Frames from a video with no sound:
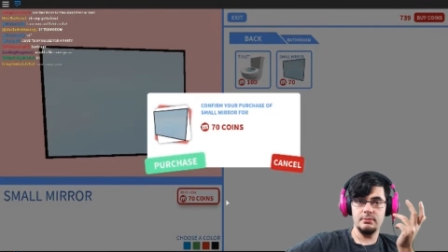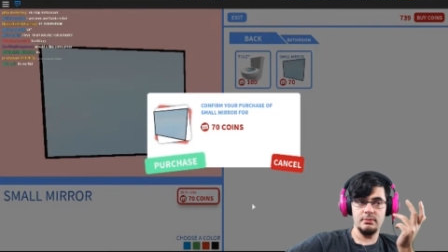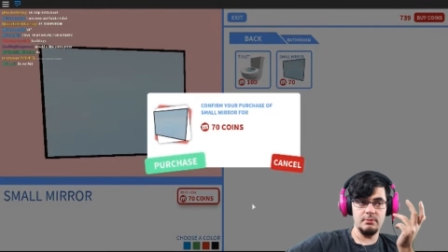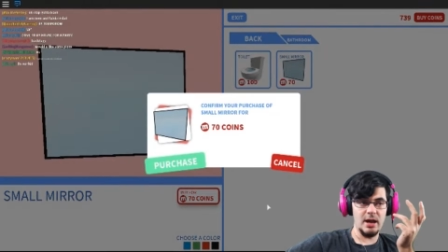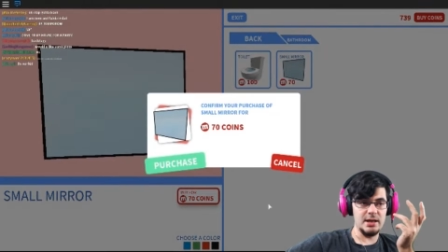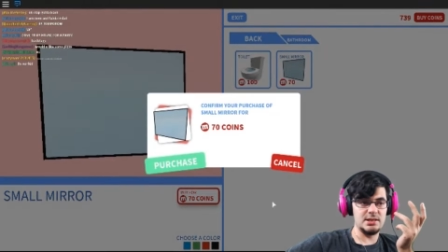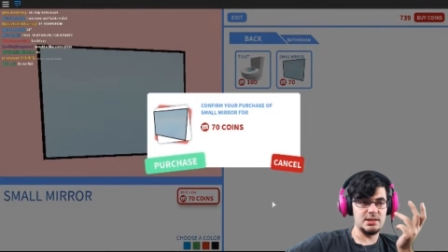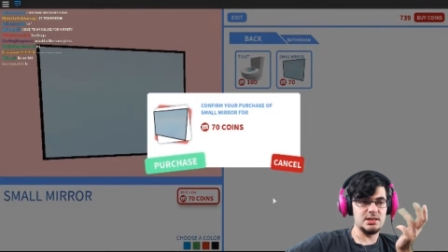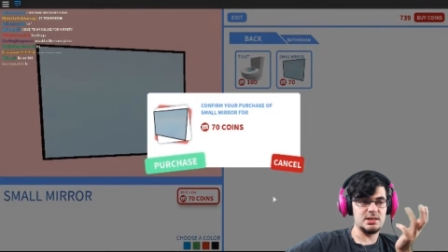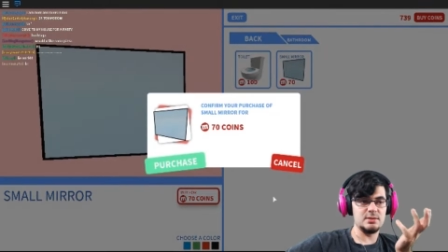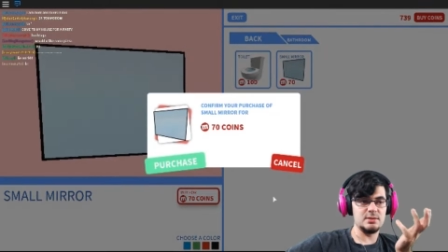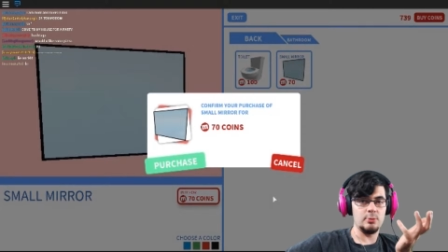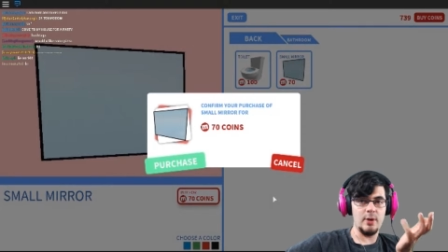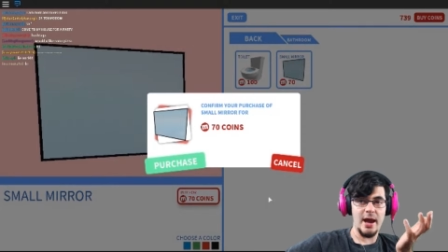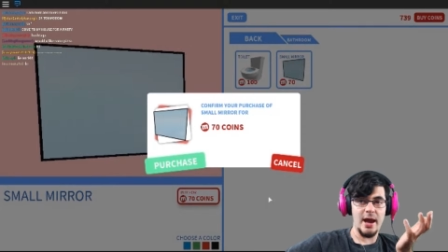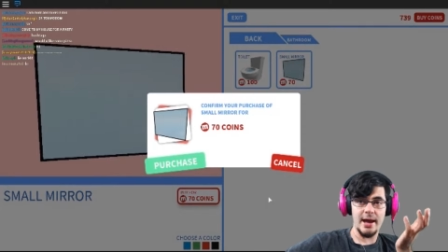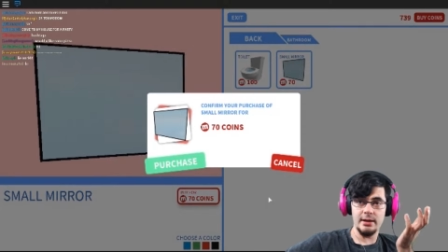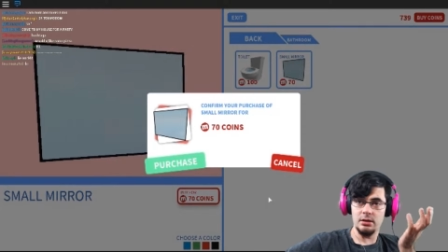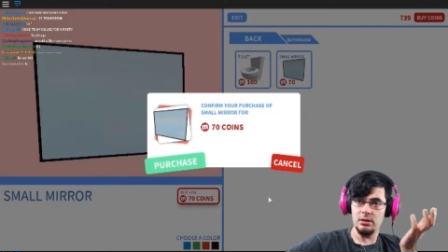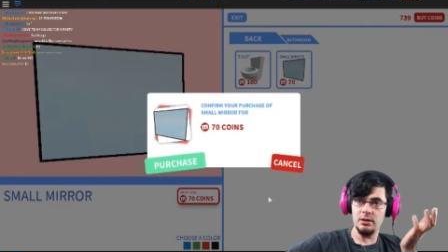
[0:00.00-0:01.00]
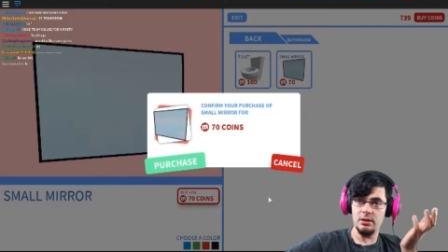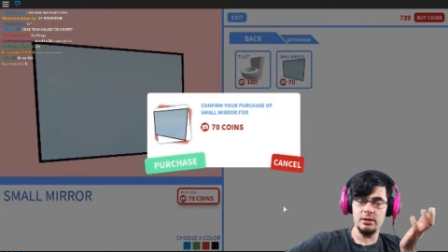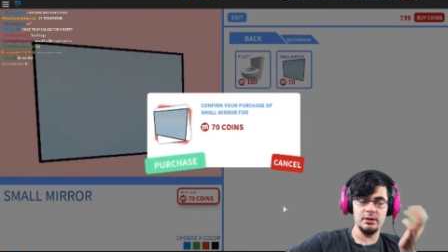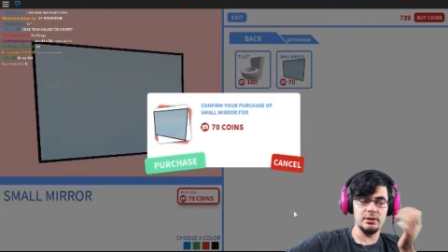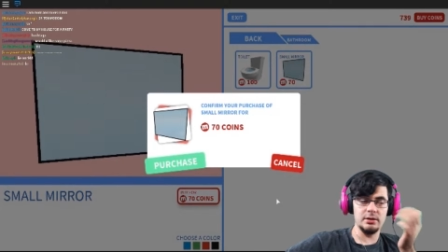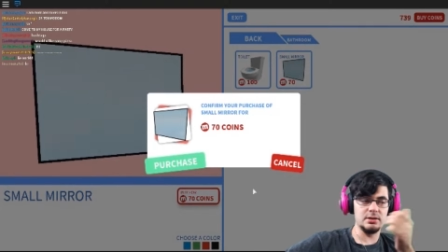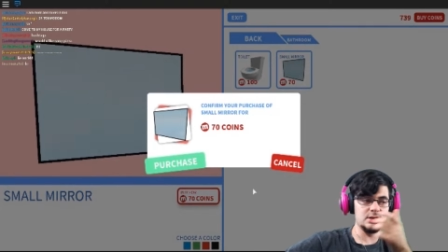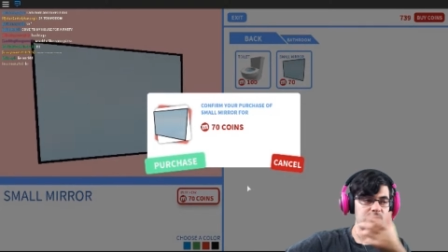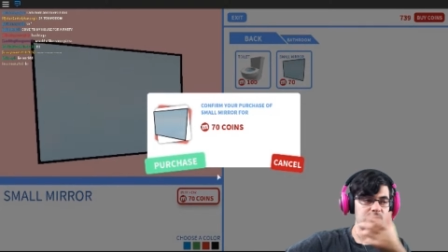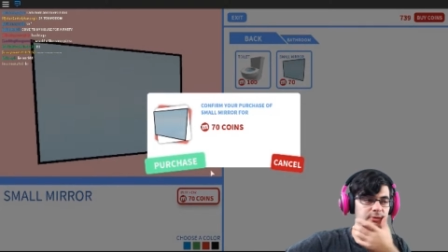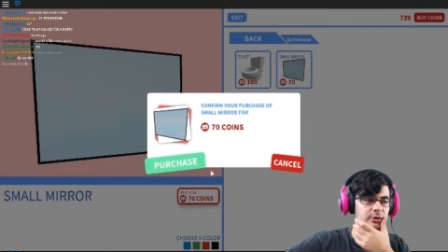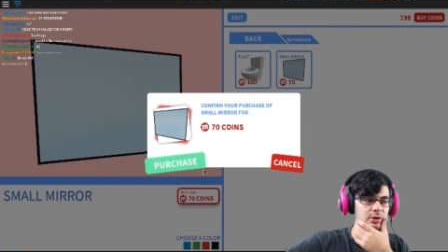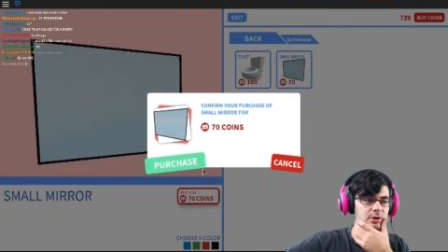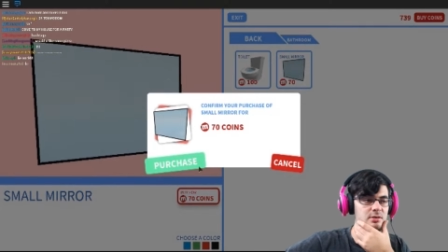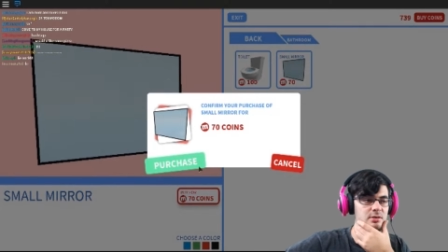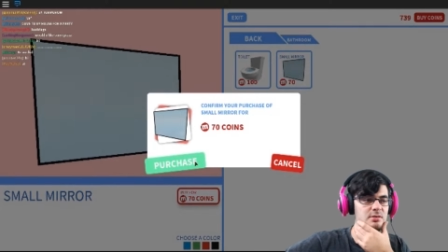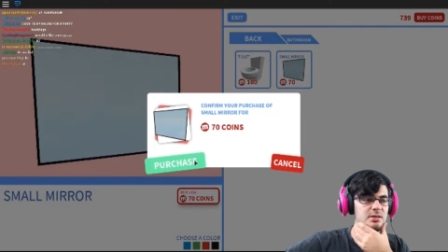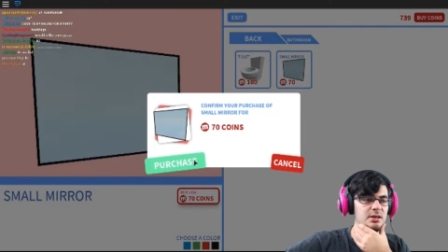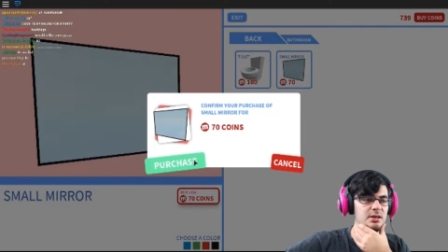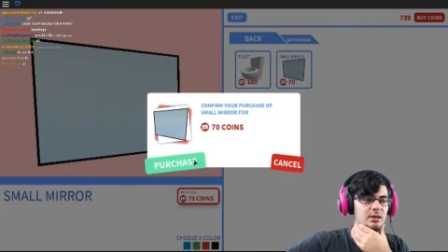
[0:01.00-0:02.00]
my swag looks for
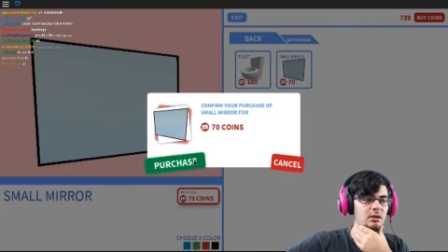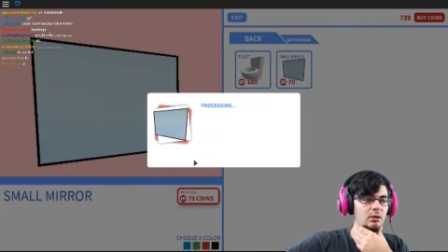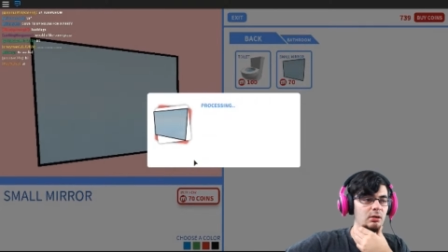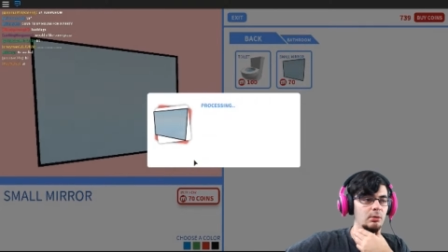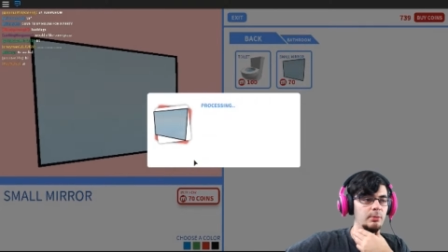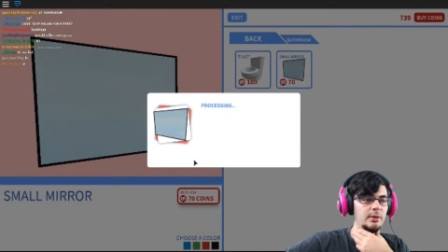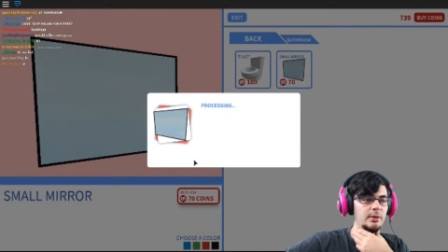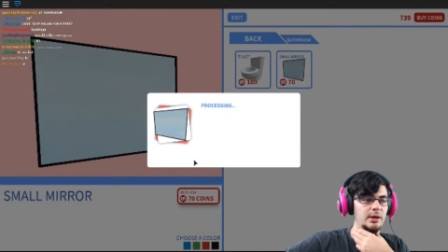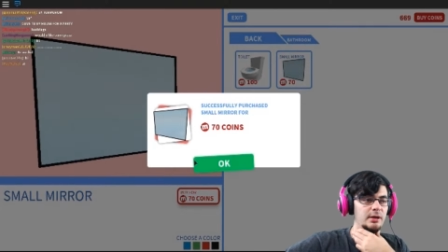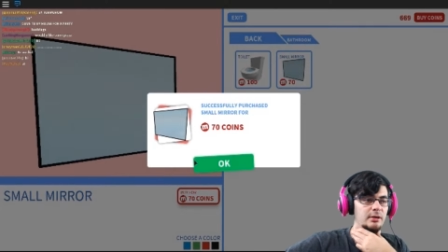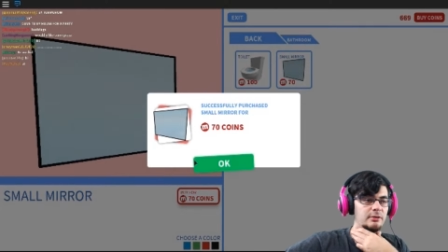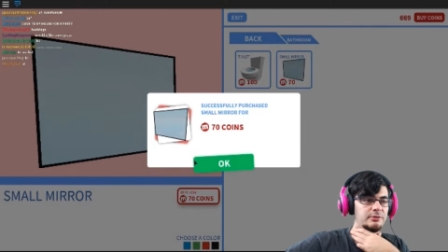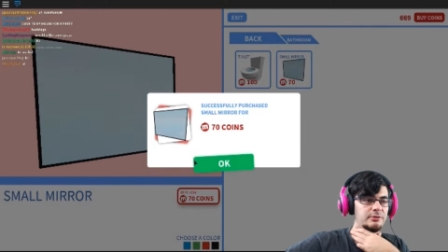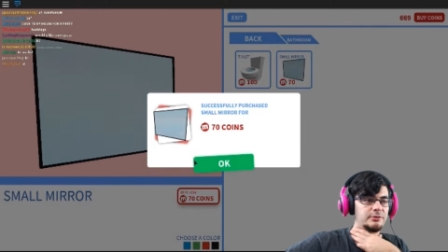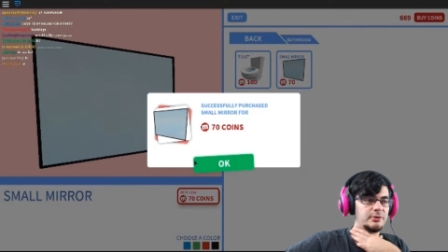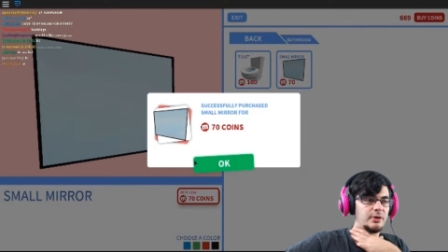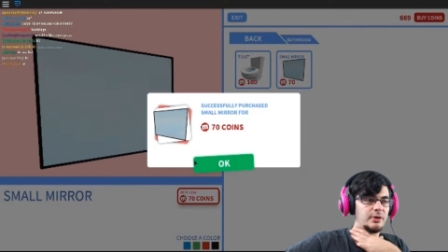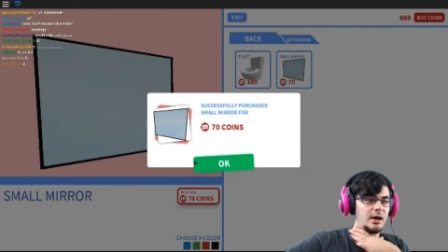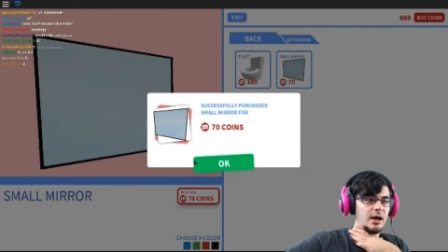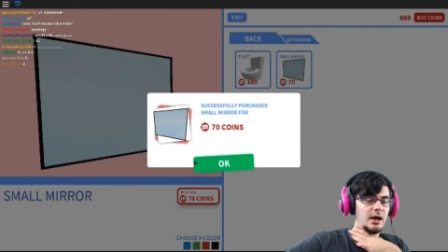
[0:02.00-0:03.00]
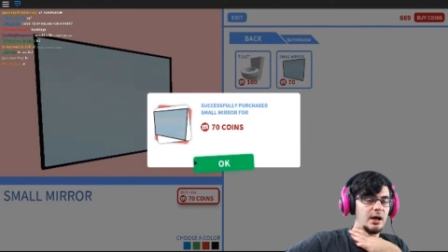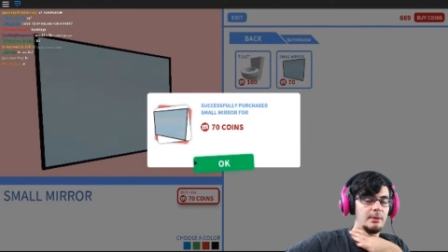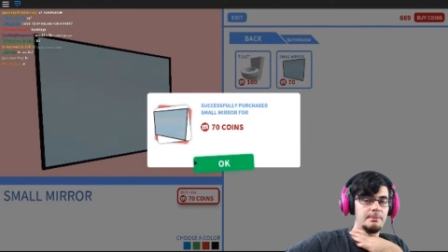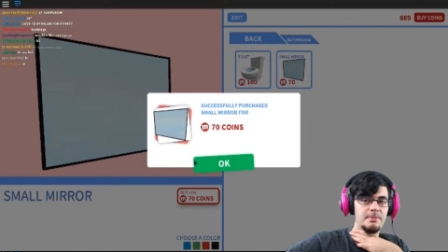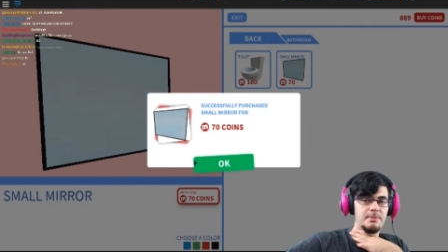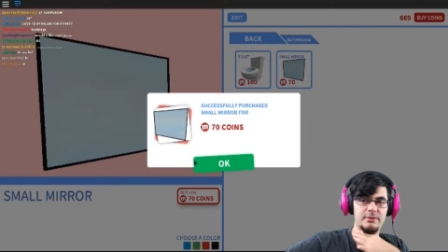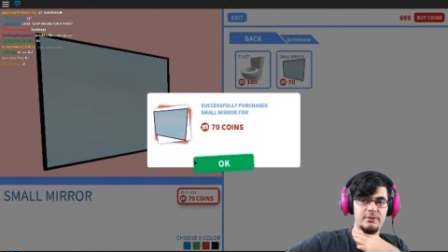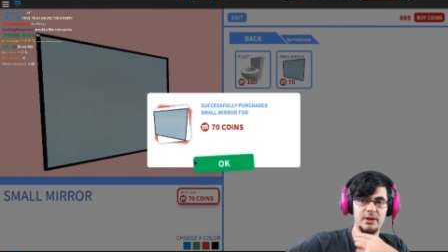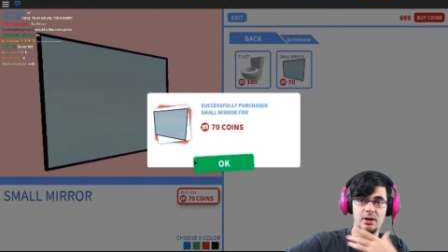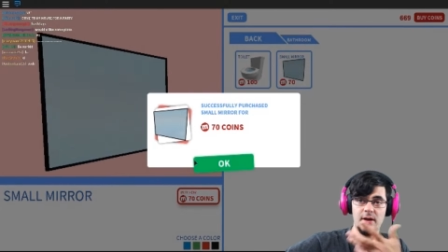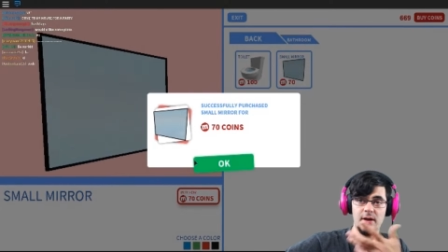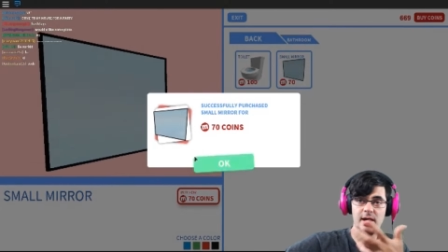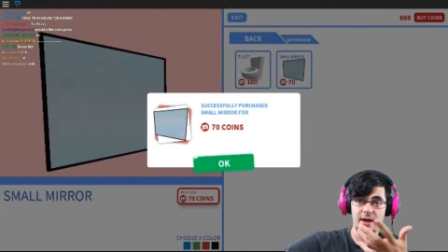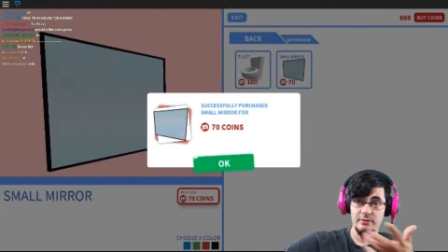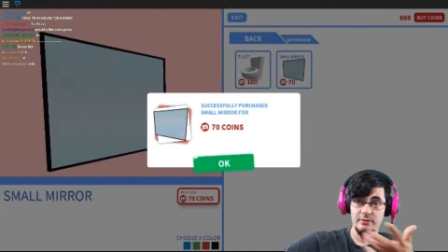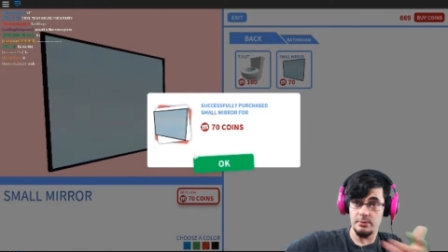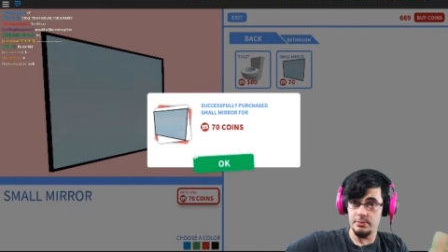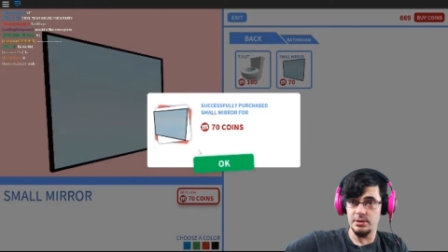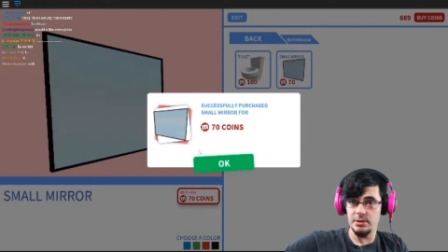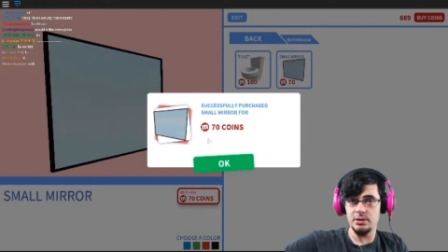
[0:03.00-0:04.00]
YouTube if um, if I don't
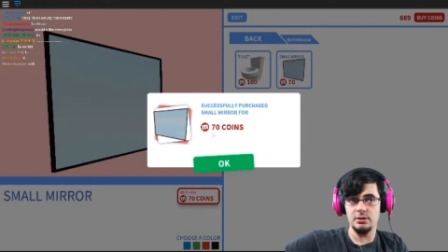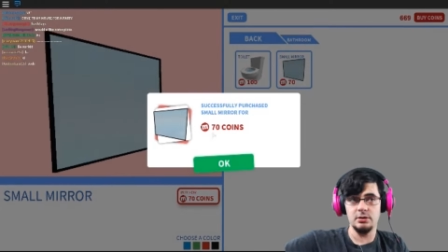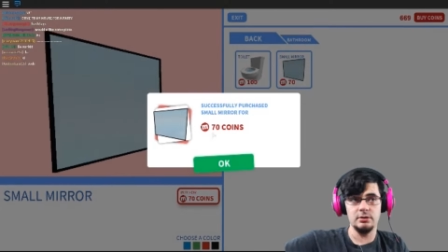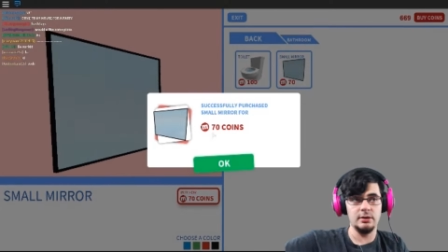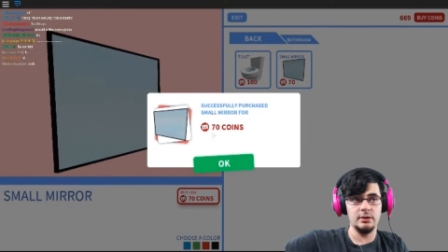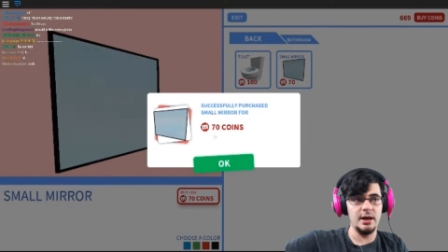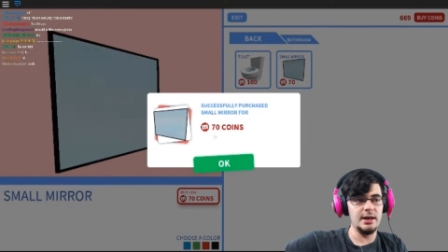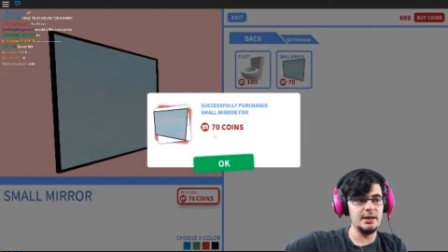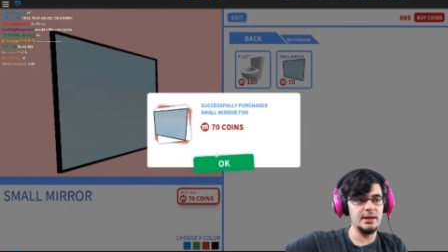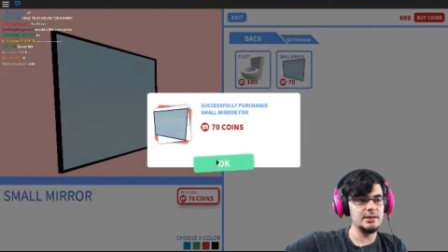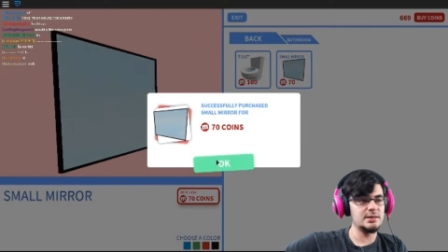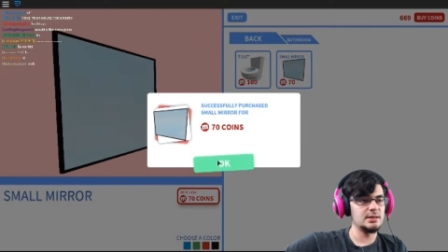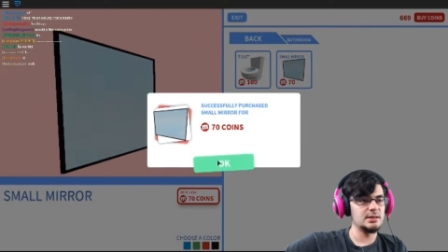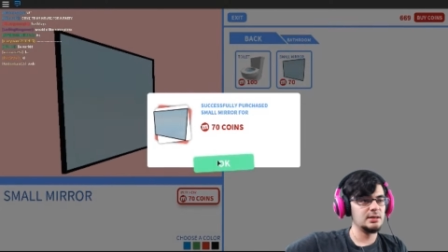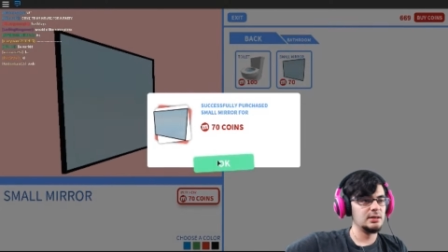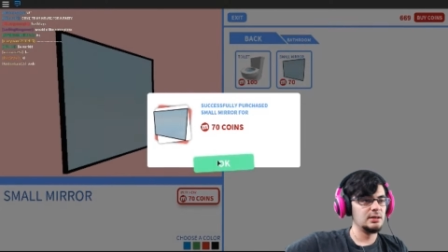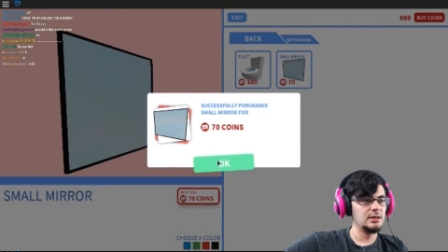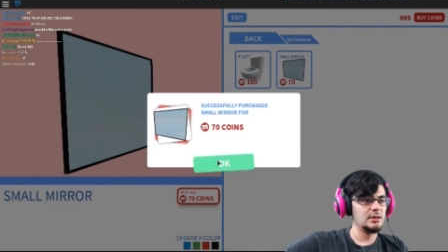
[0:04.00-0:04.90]
have a mirror, right?